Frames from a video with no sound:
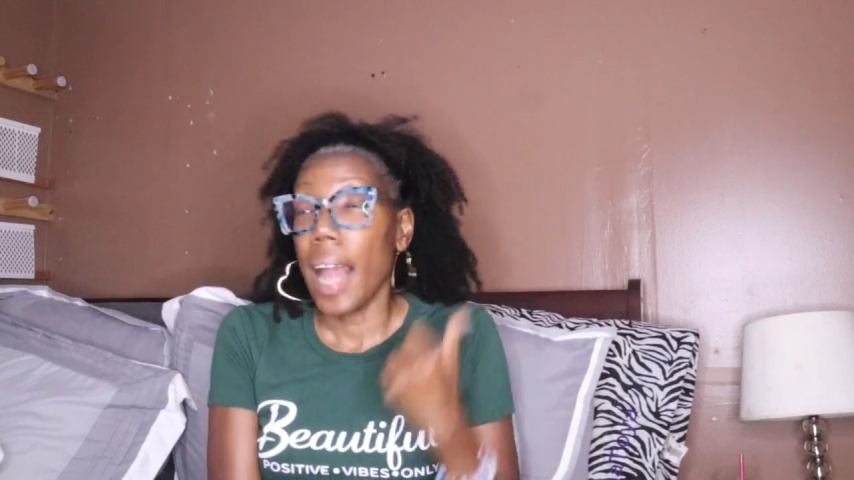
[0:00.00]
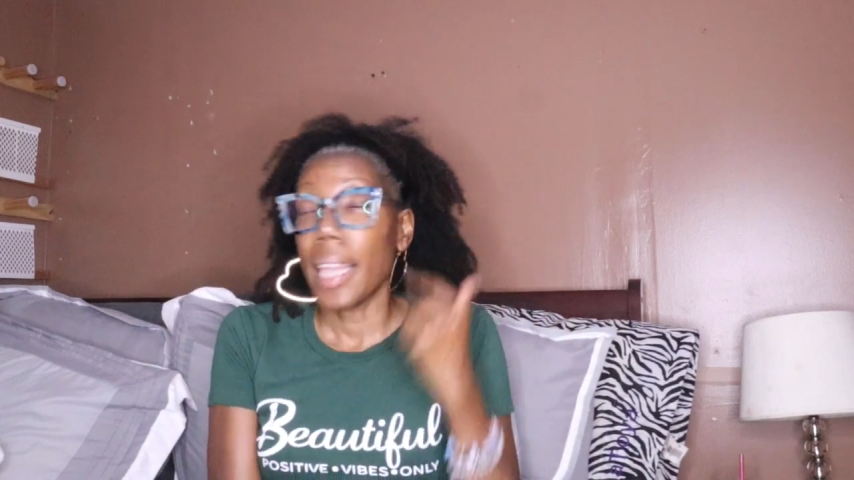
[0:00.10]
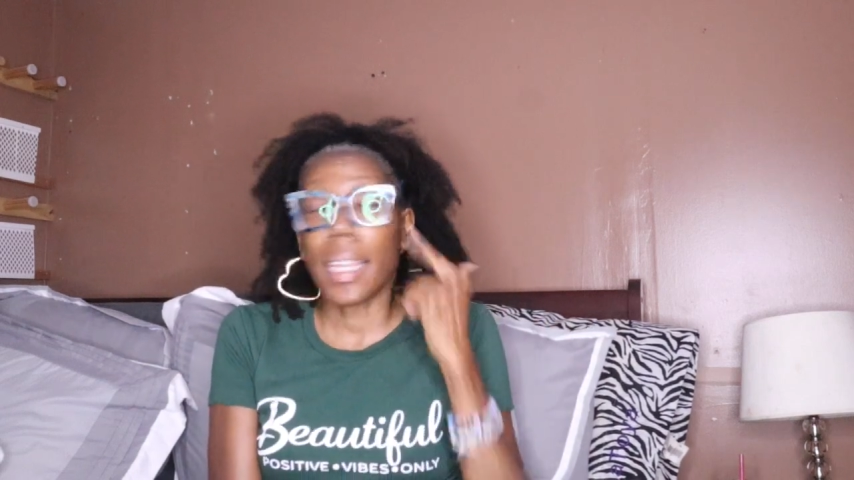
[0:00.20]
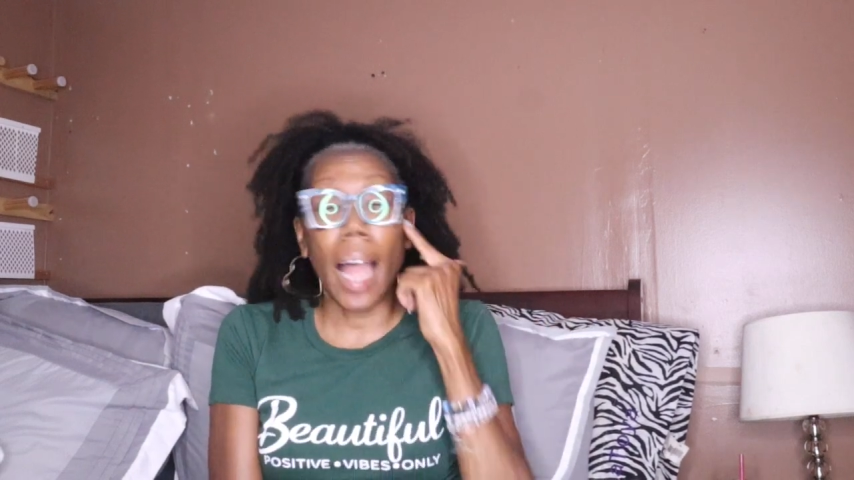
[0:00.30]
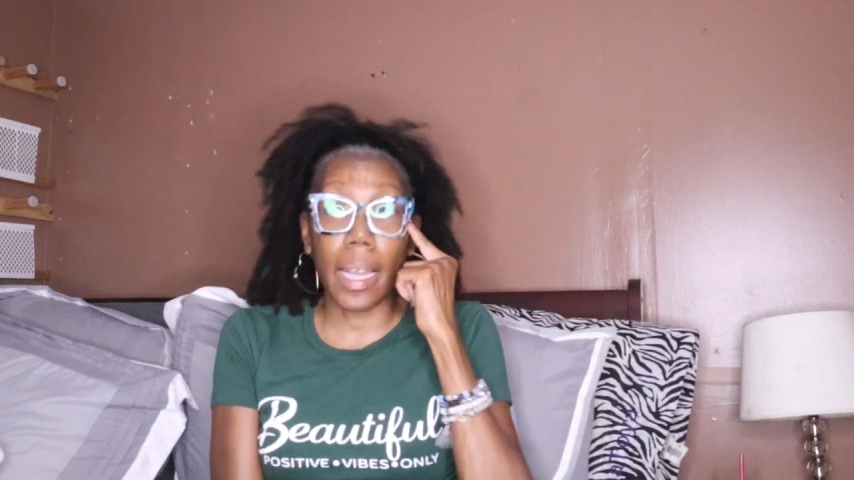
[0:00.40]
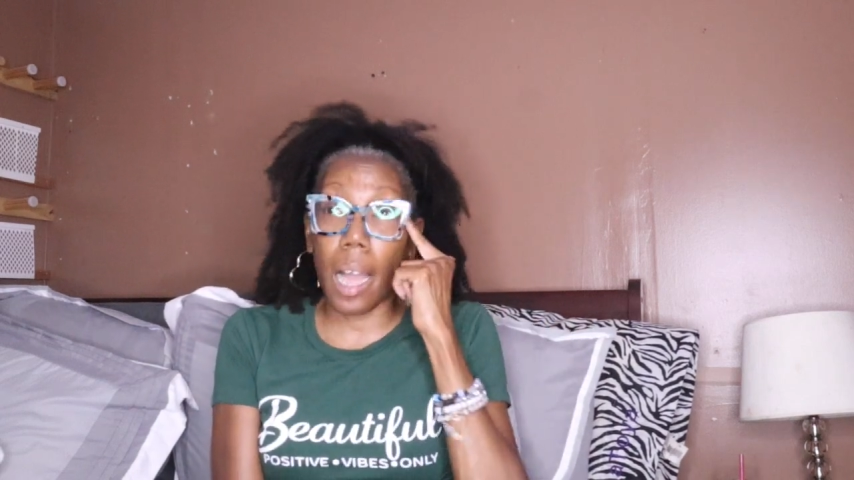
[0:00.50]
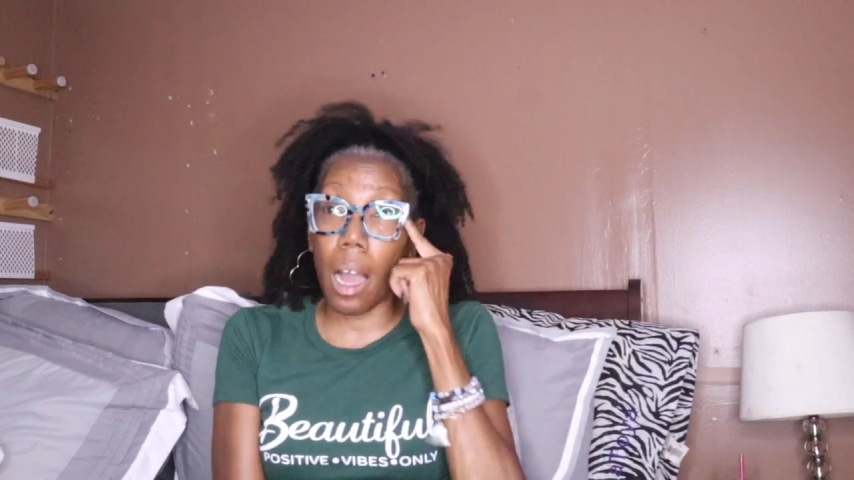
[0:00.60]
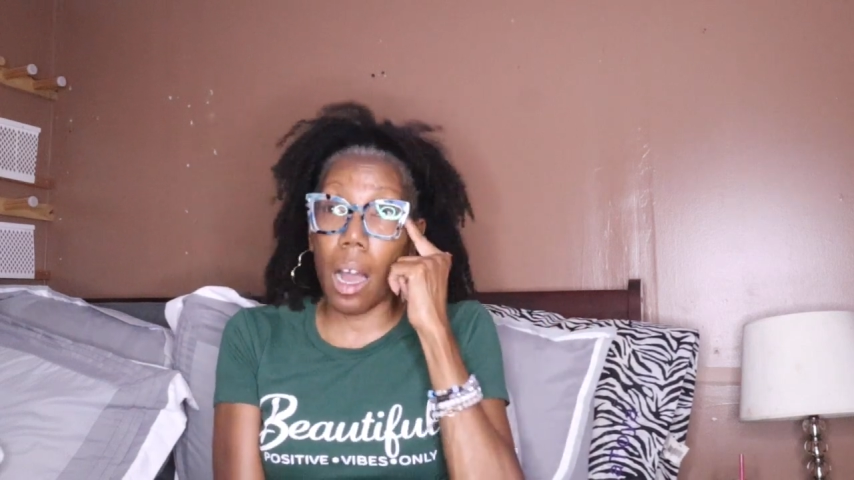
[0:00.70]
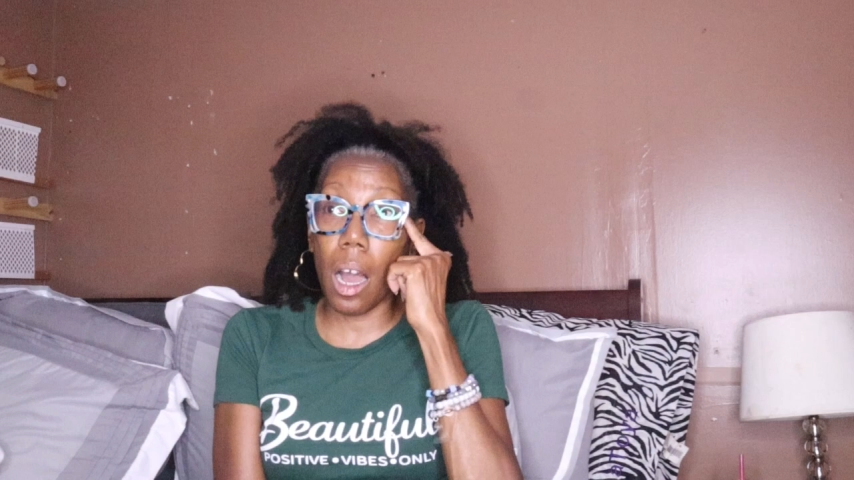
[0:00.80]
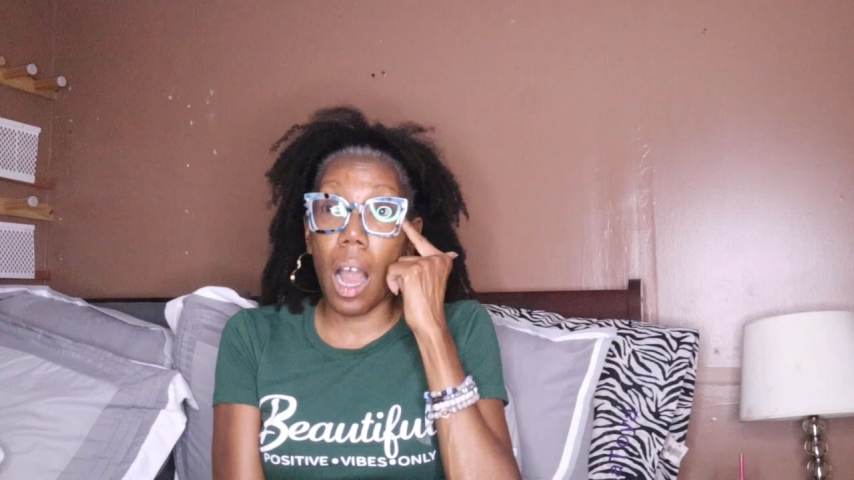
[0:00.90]
Like,
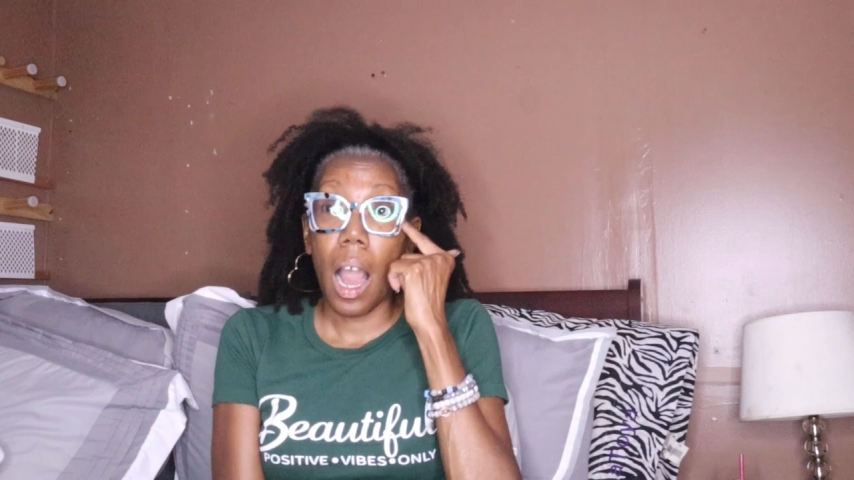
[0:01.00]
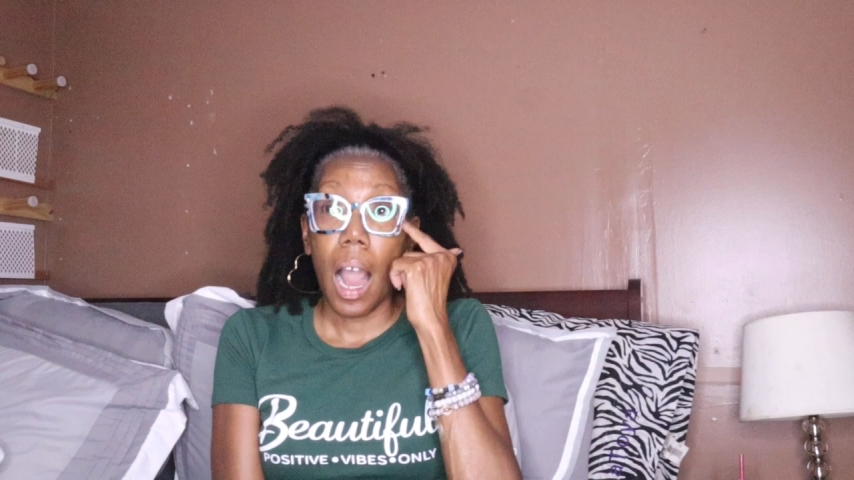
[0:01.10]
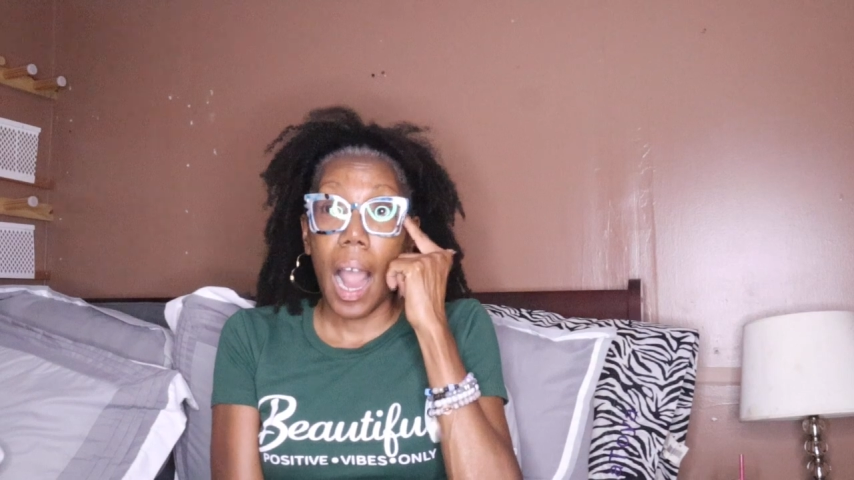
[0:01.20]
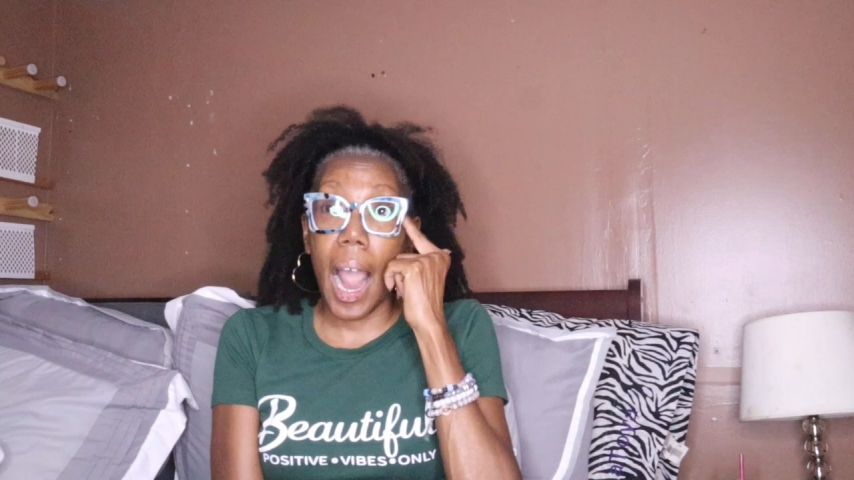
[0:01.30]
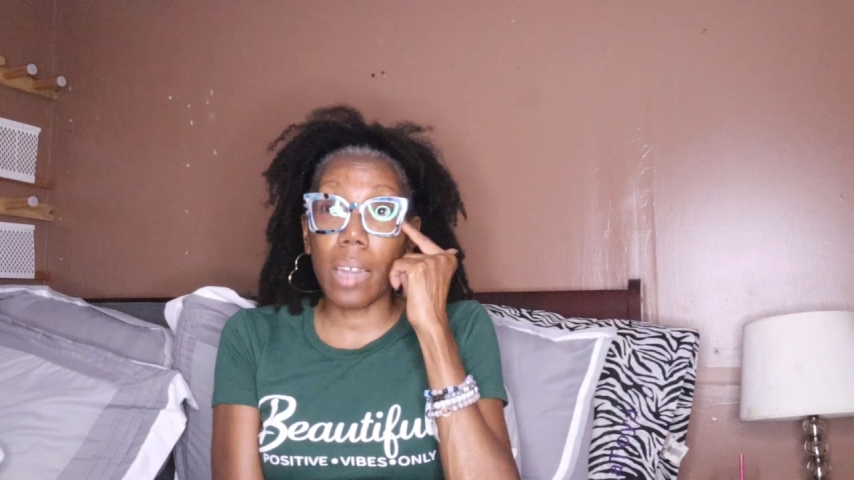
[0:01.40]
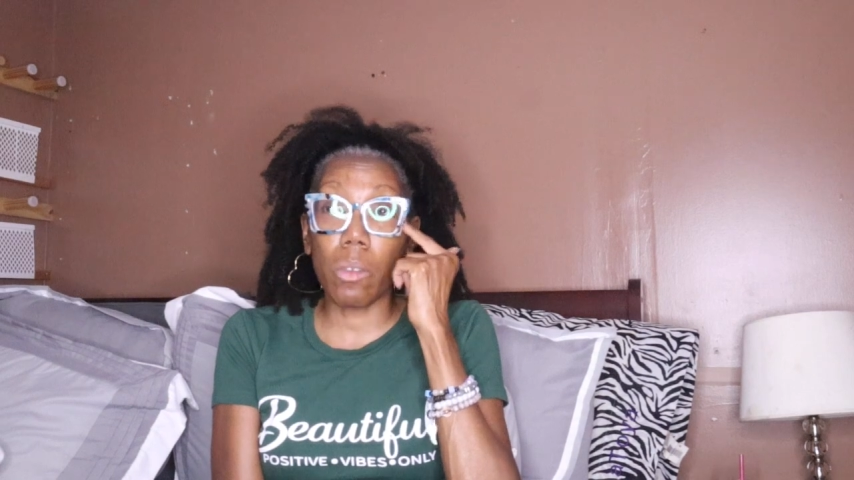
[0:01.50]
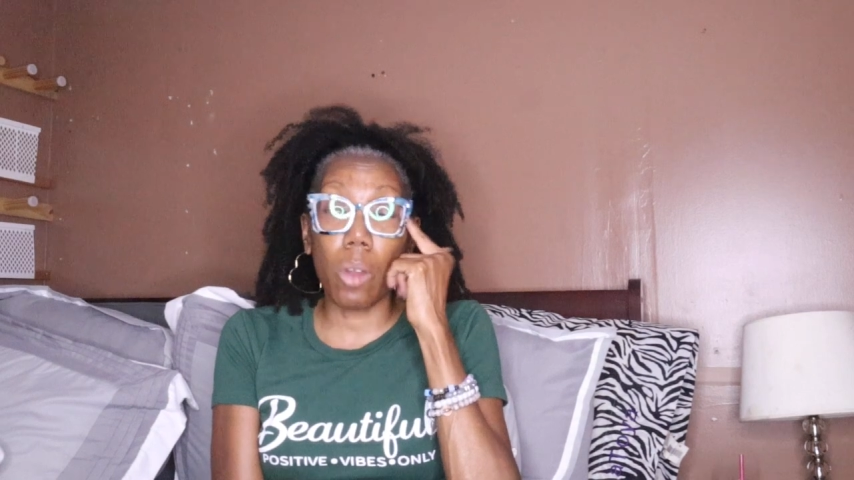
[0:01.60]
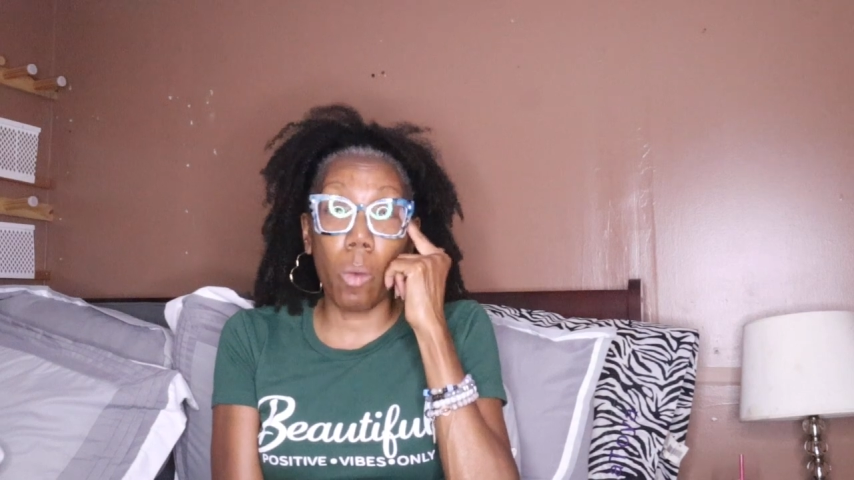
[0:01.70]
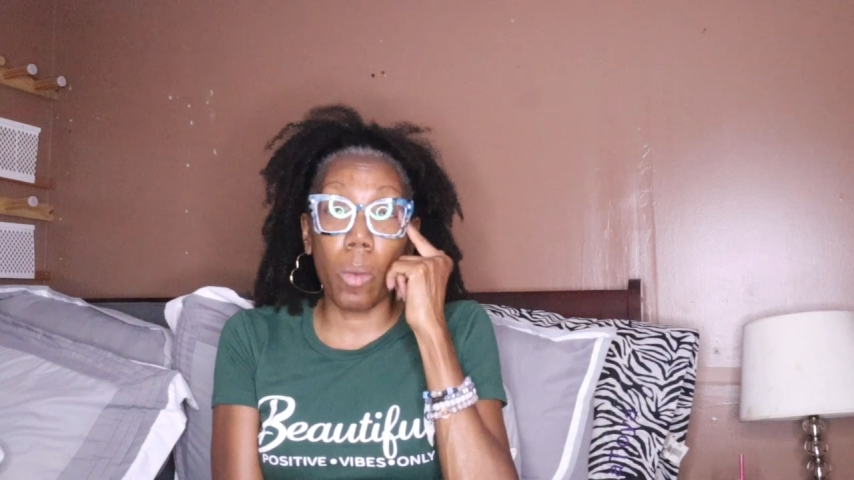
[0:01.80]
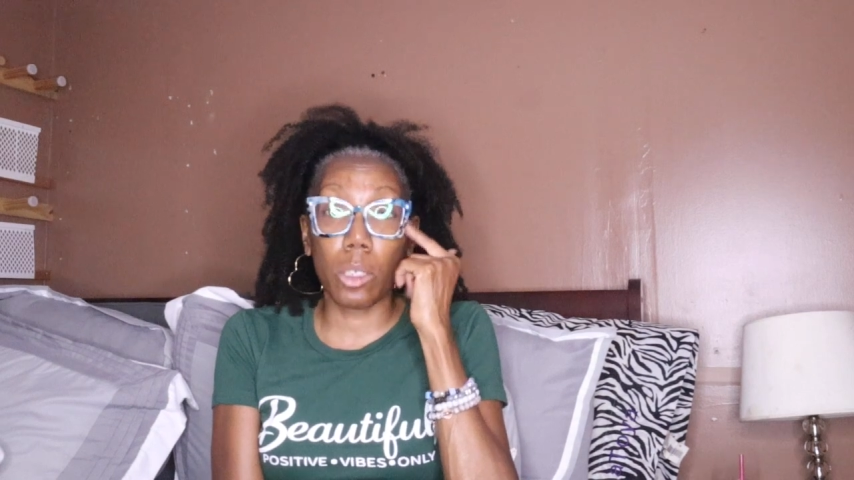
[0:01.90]
I don't
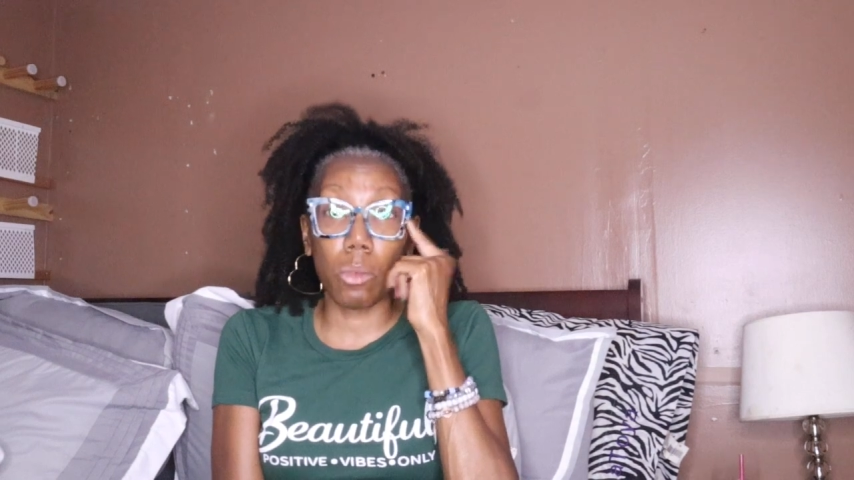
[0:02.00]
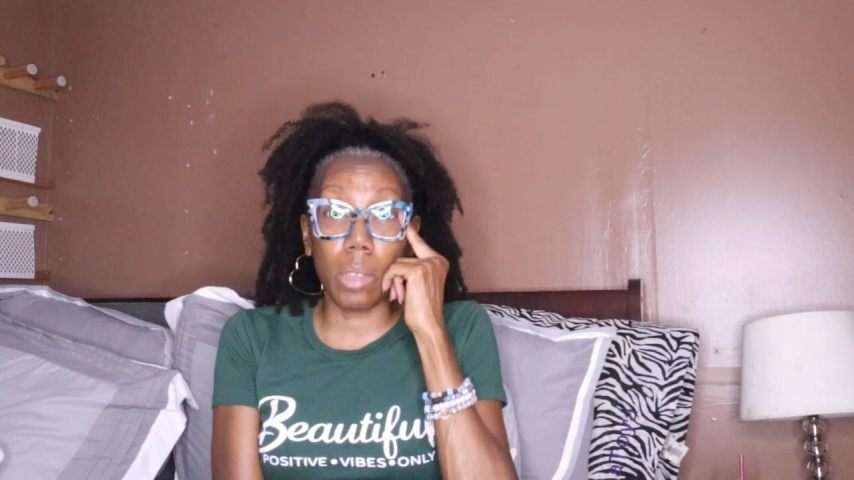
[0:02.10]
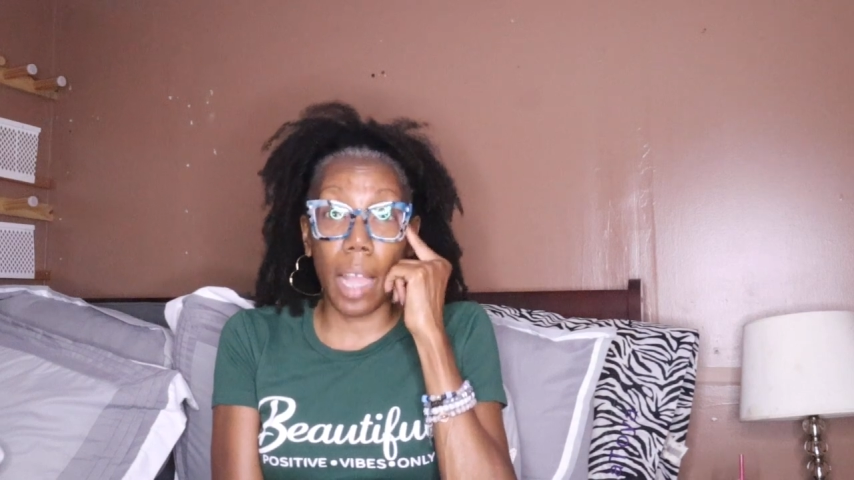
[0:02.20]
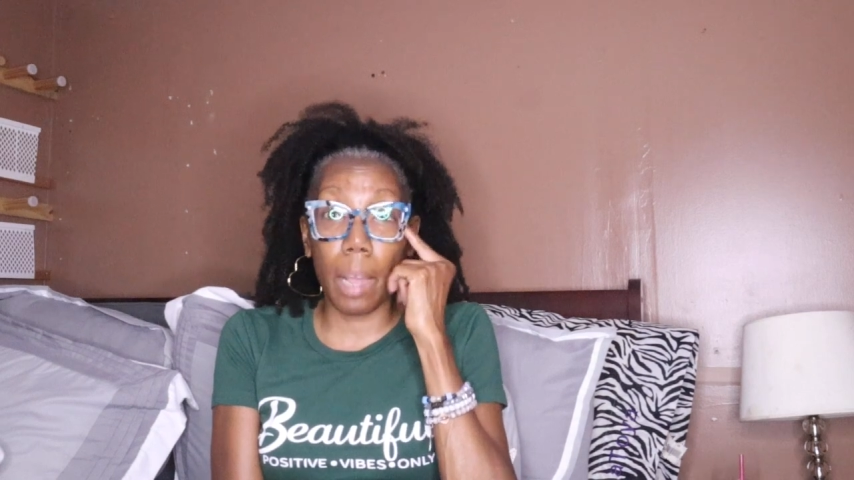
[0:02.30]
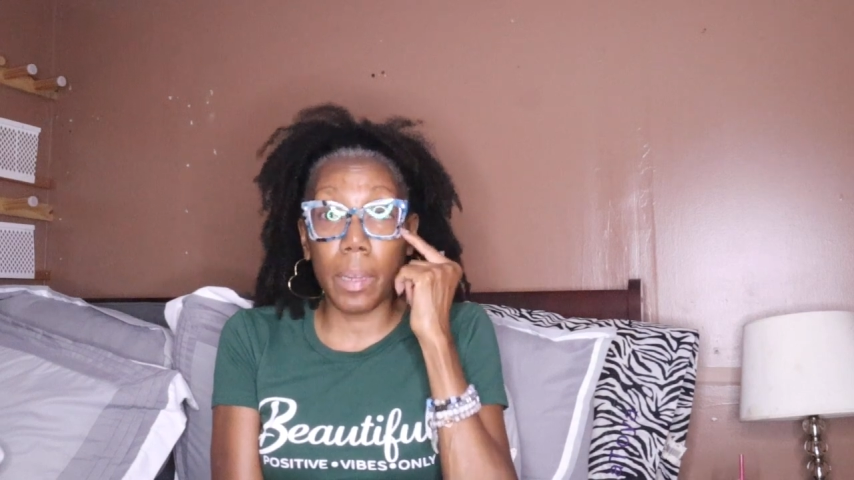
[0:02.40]
know what you think,